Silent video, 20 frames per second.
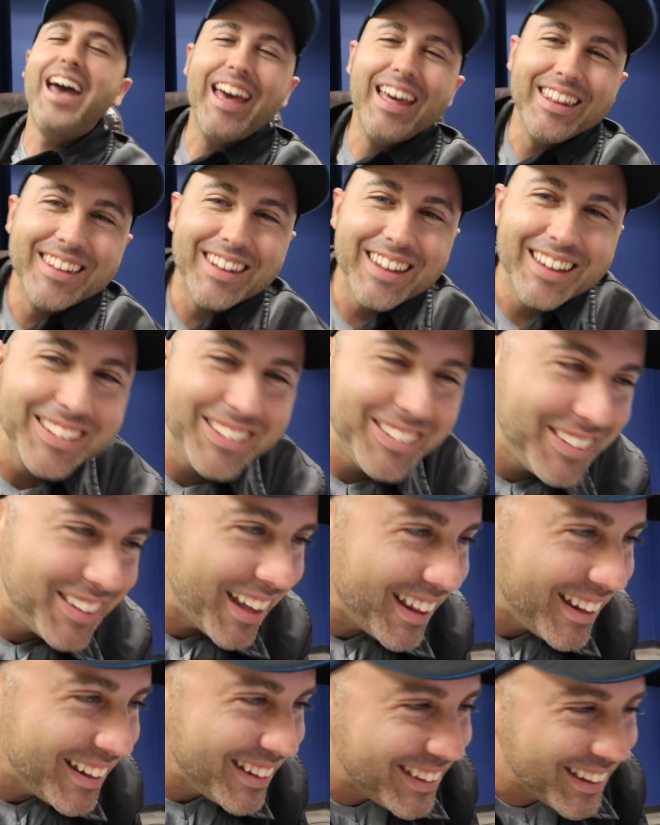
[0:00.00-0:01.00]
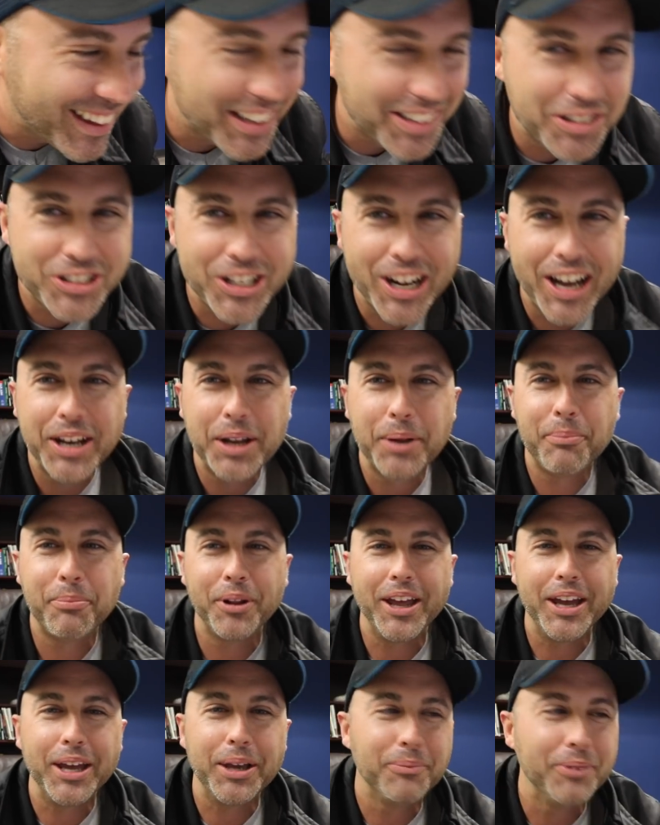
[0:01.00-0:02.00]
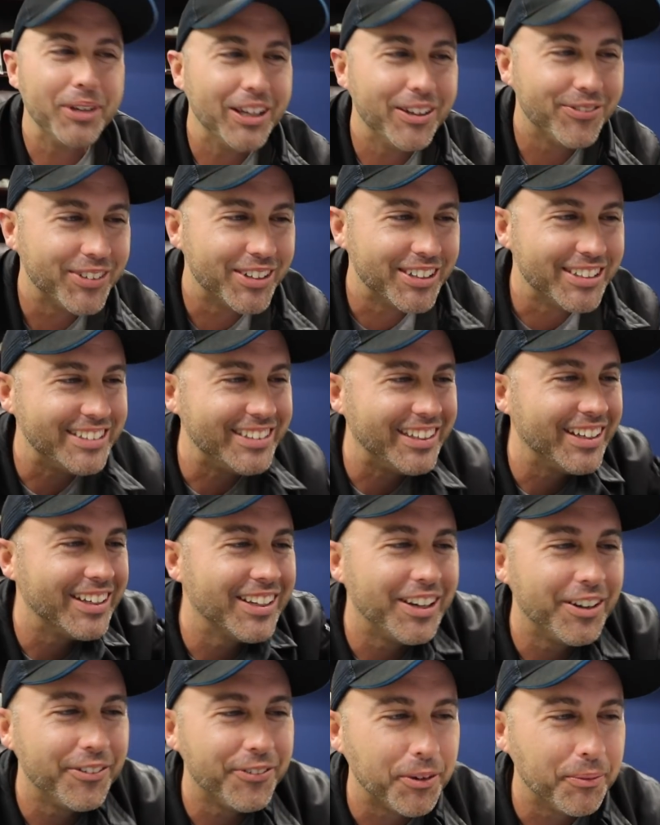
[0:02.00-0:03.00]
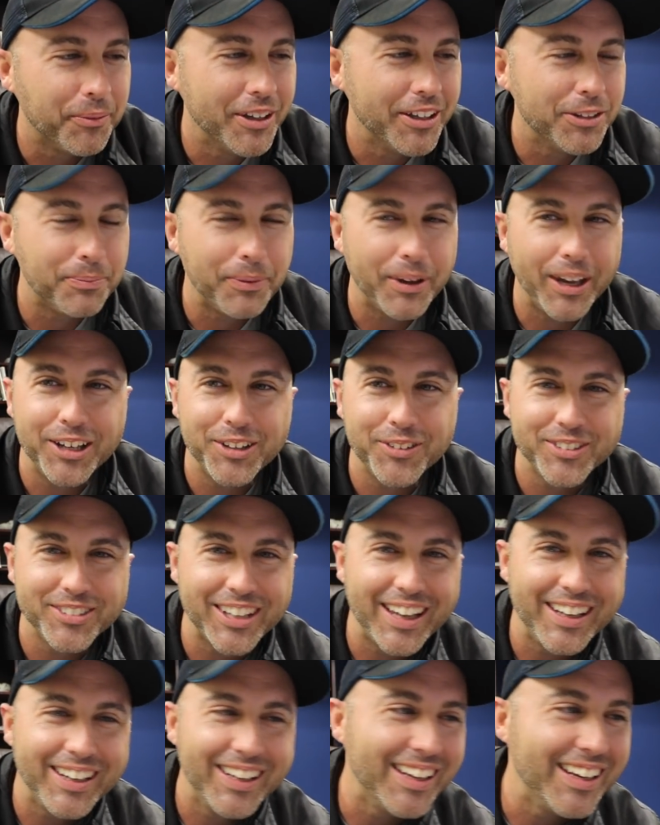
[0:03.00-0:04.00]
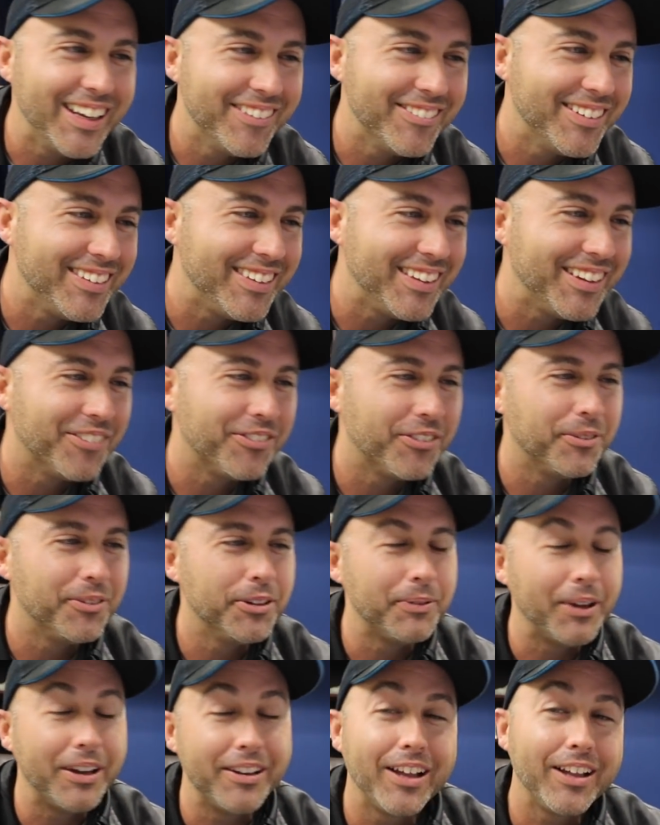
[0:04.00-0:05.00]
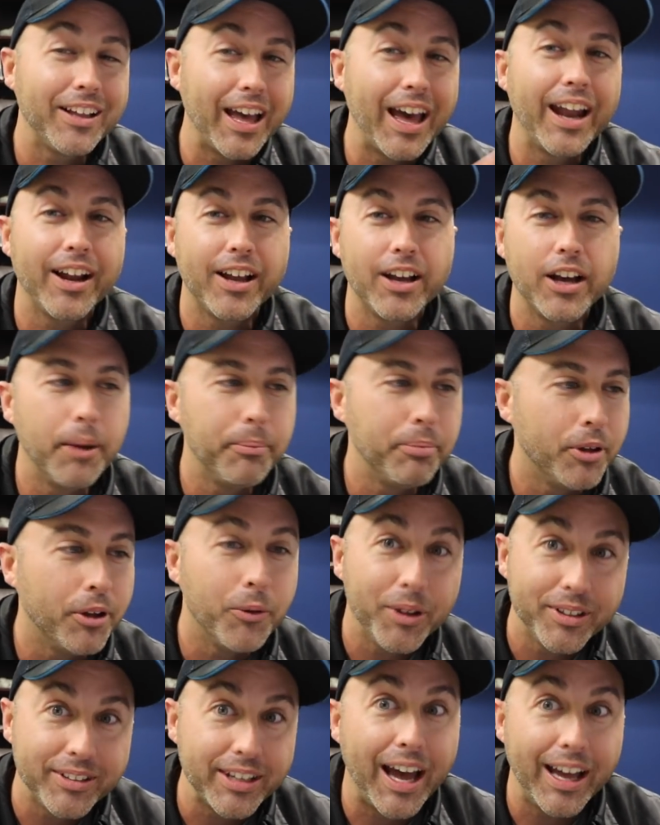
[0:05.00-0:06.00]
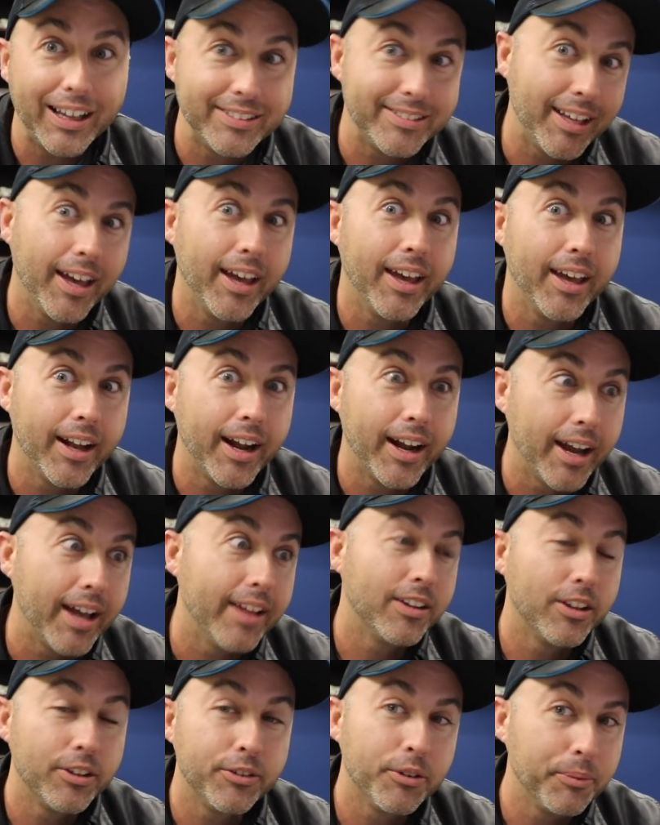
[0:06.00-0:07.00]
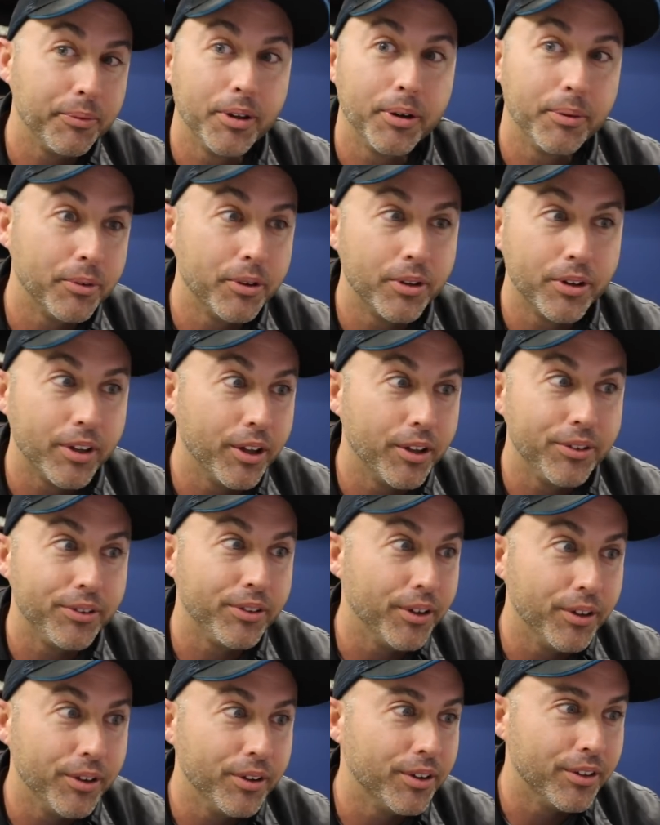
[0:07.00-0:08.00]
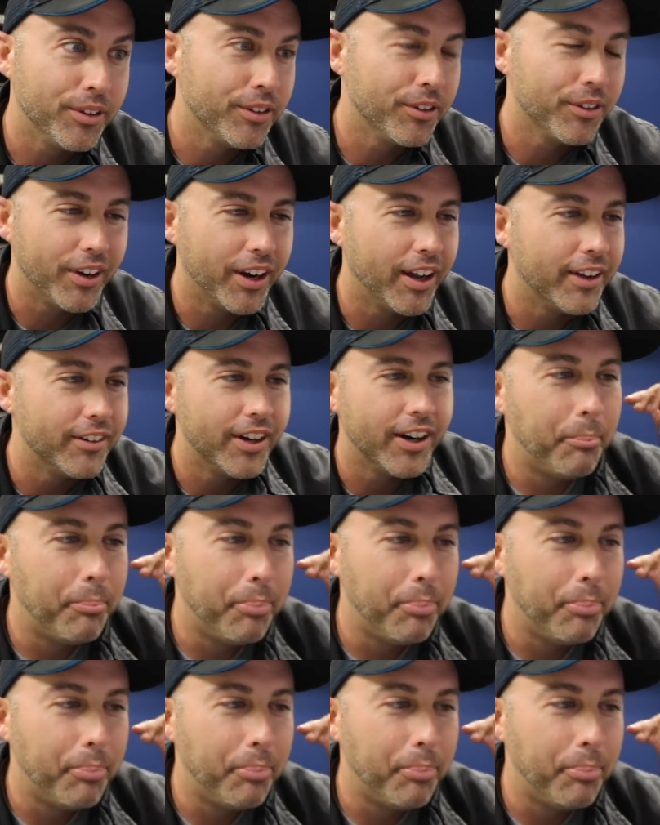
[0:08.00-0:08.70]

And then tried to blame me for stealing it from his page, which I didn't even steal it from his page. I got a couple, which I said, I got this from the Emerald Coast Googans or whatever.